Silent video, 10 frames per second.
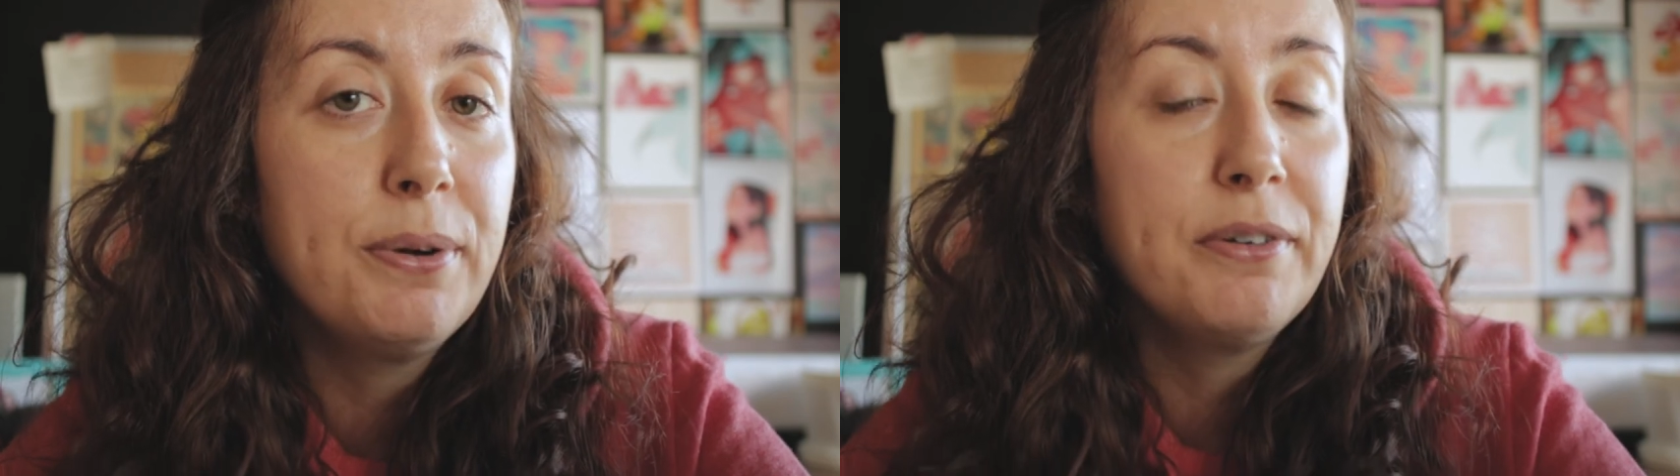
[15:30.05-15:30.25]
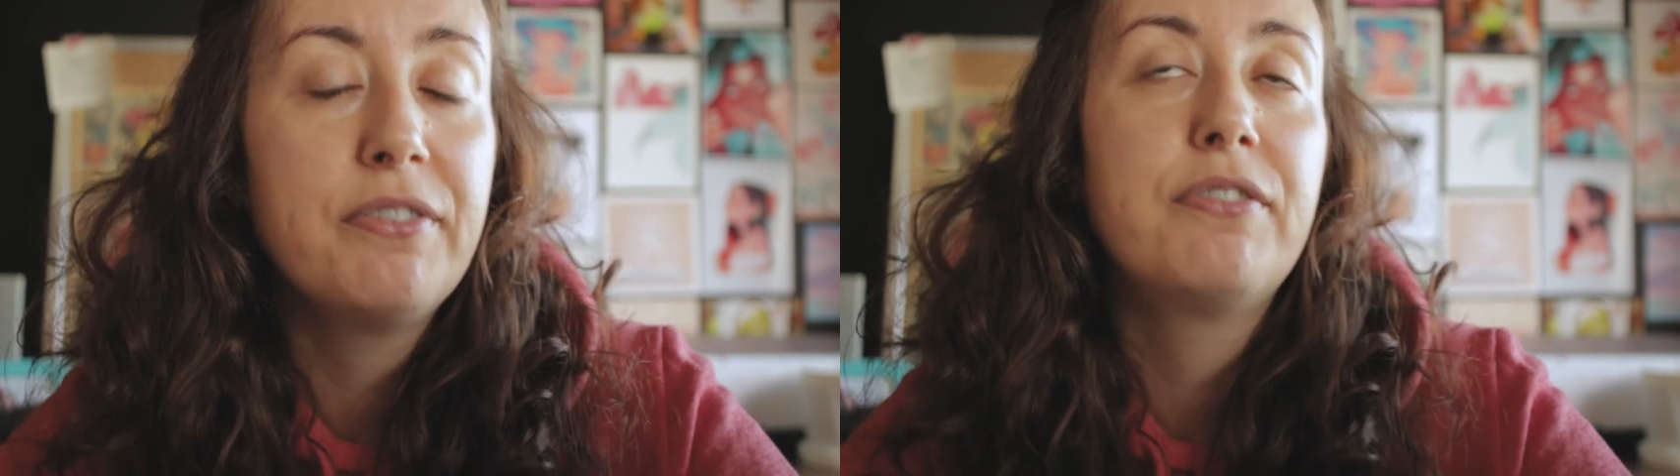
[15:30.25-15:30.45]

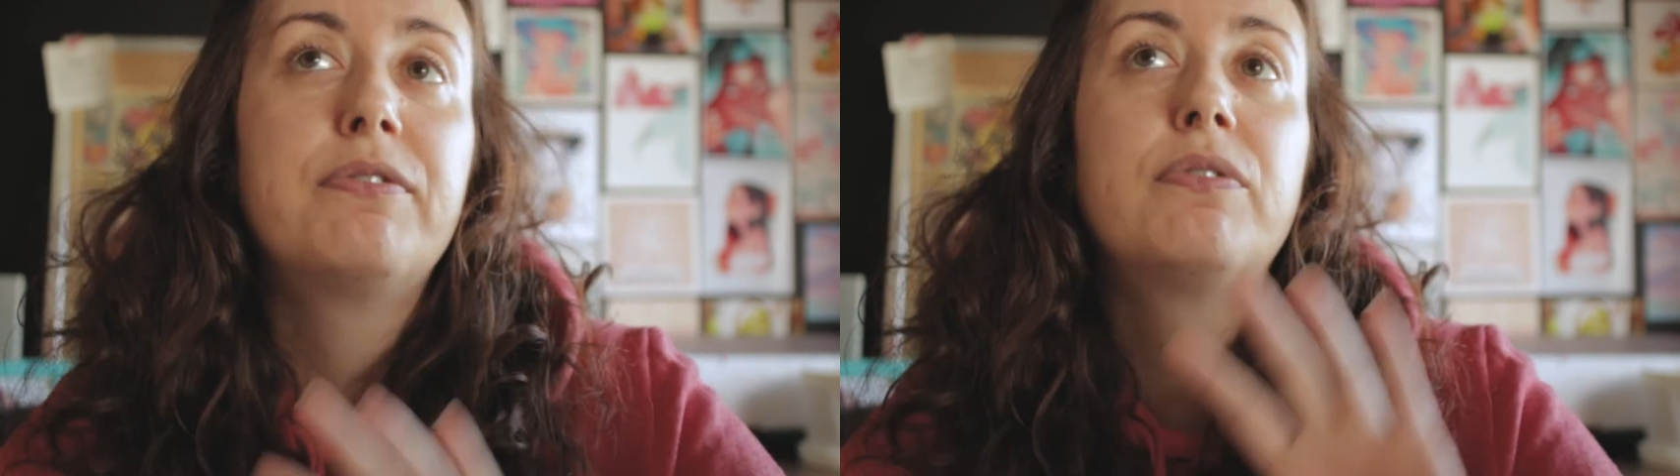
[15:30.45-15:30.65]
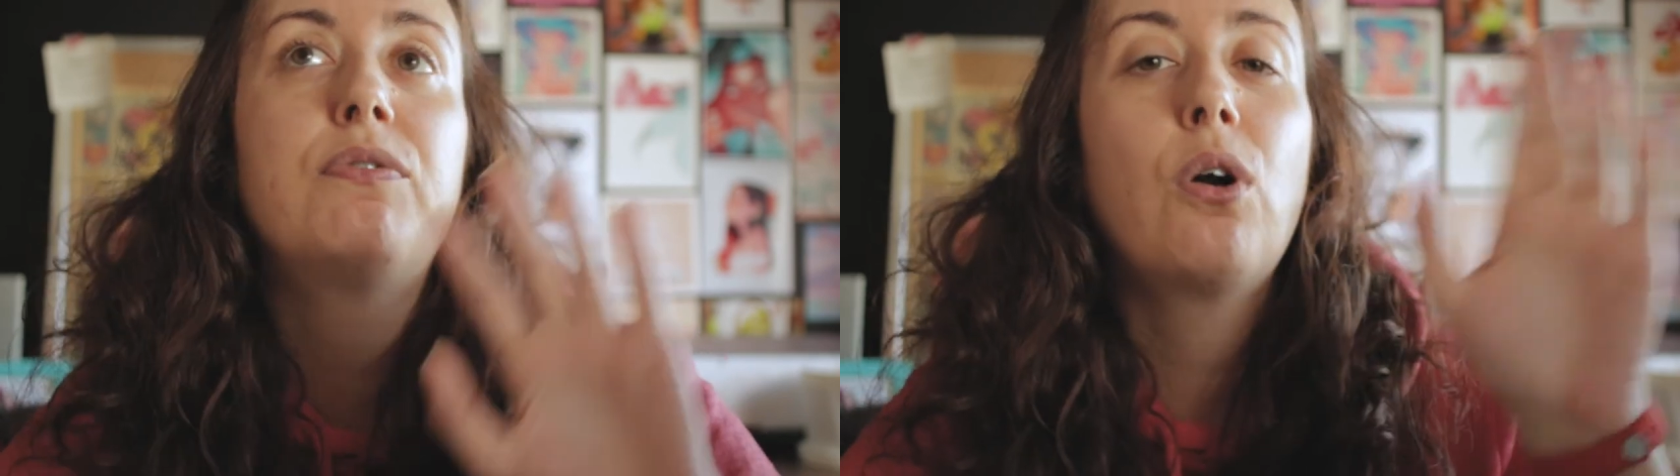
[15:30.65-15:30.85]
you are
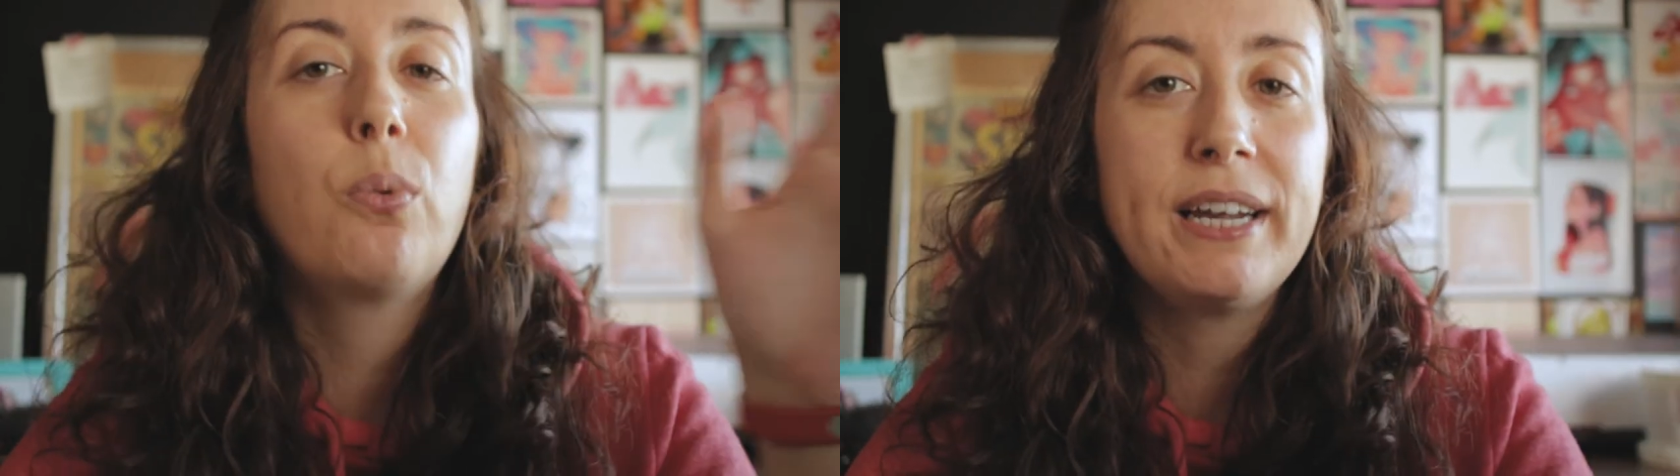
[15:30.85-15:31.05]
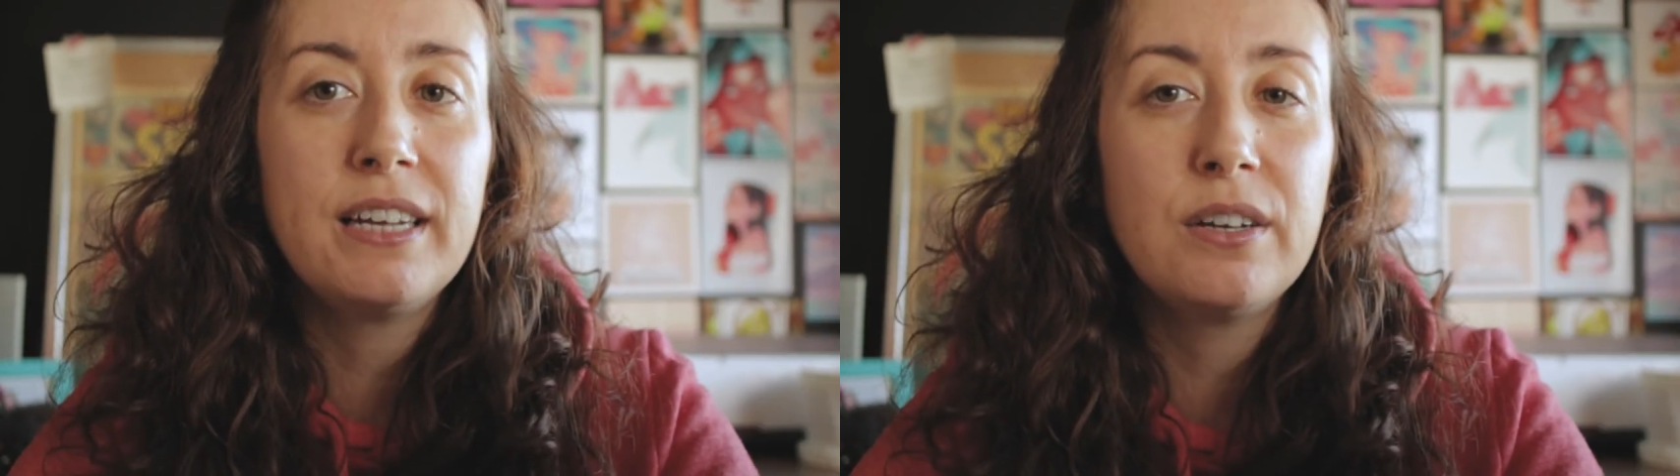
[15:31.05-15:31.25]

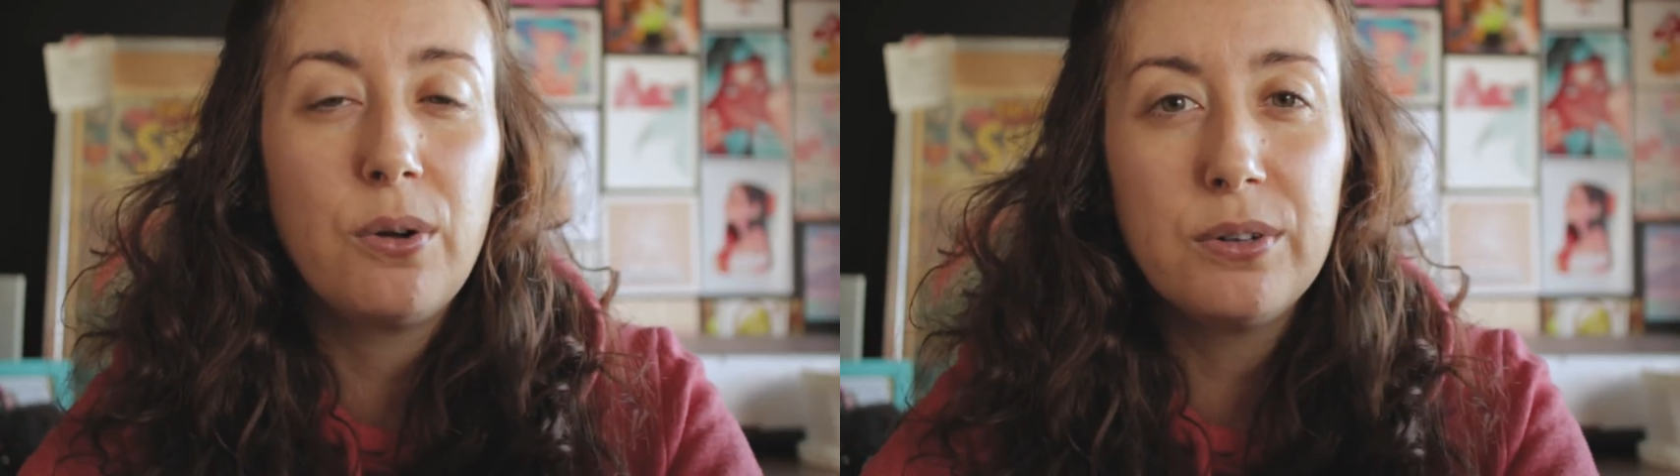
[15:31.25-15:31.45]
following